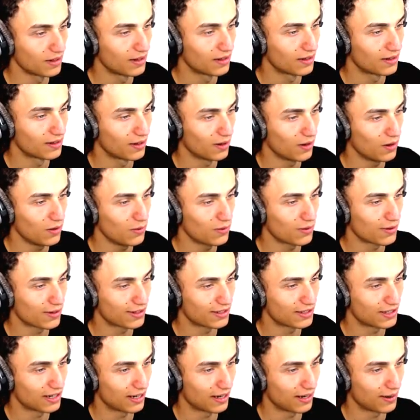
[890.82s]
That's right. Don't worry,
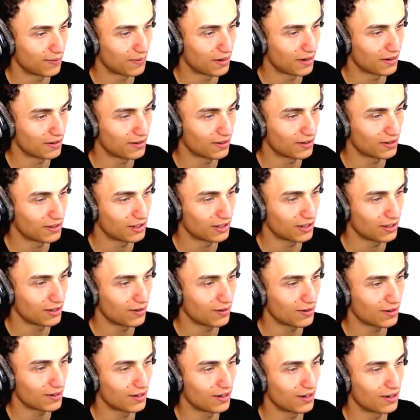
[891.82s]
Jordy. I'm not touching
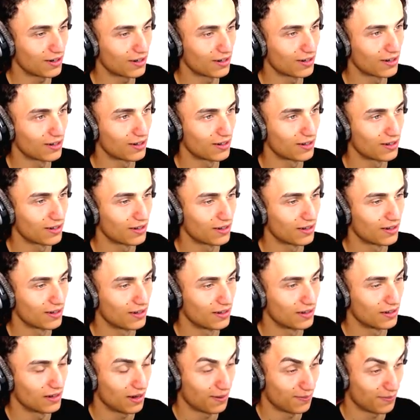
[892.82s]
your wheels car. On
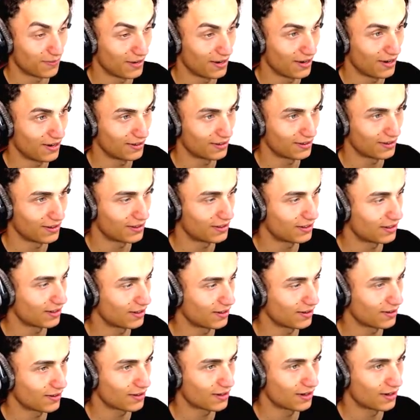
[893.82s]
the uh, Not touching
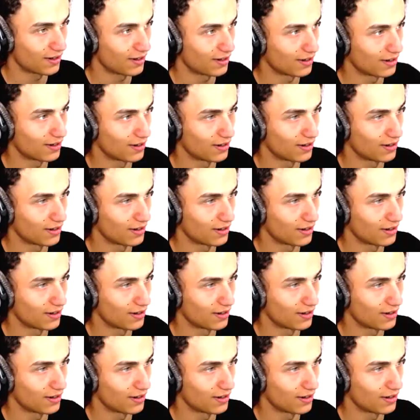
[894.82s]
your uh, car.